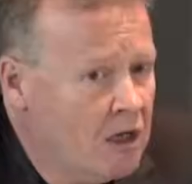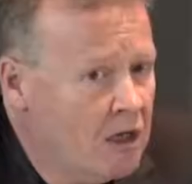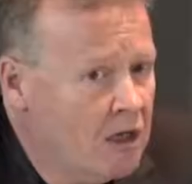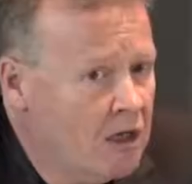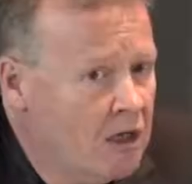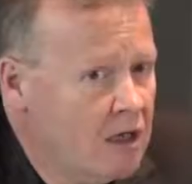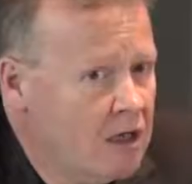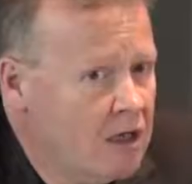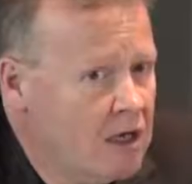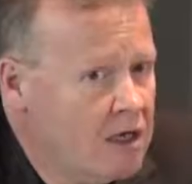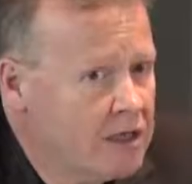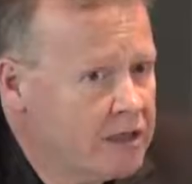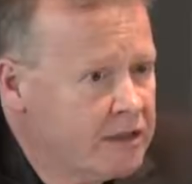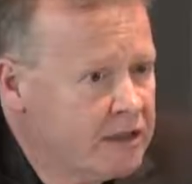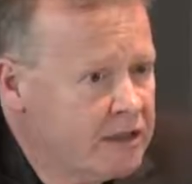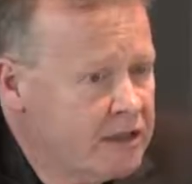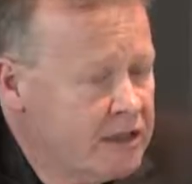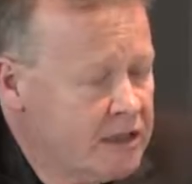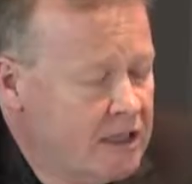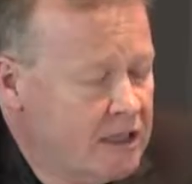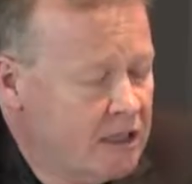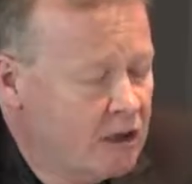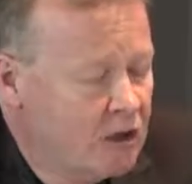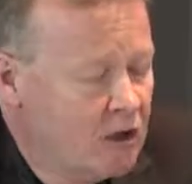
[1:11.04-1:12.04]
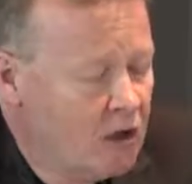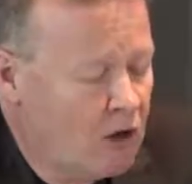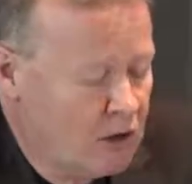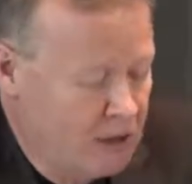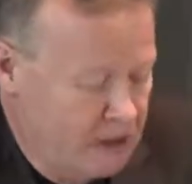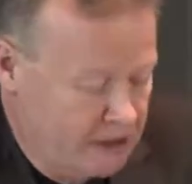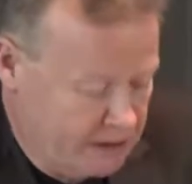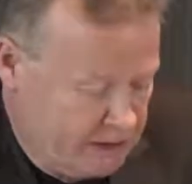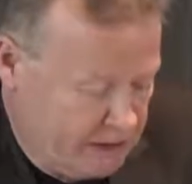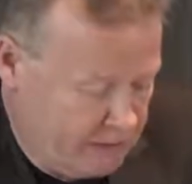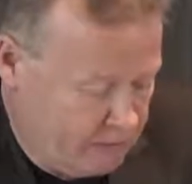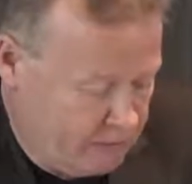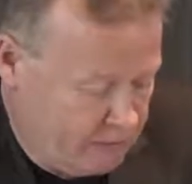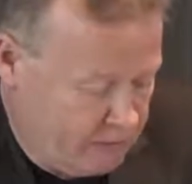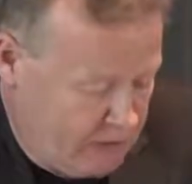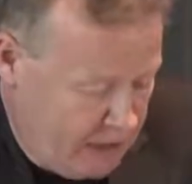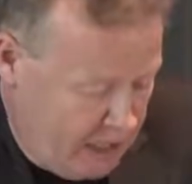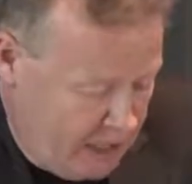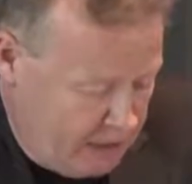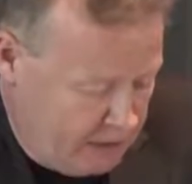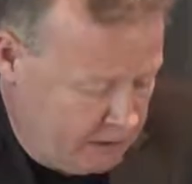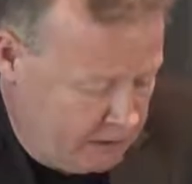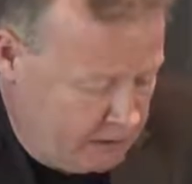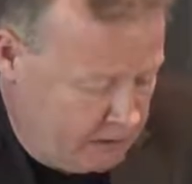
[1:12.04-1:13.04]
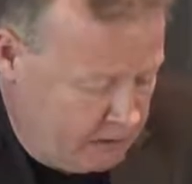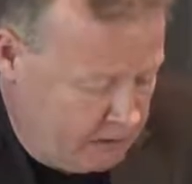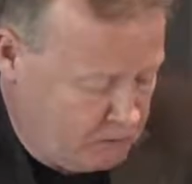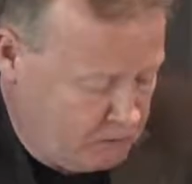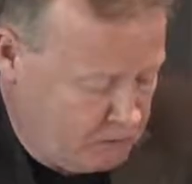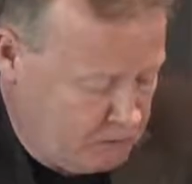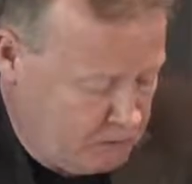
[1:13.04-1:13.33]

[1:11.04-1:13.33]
Dear colleagues and friends,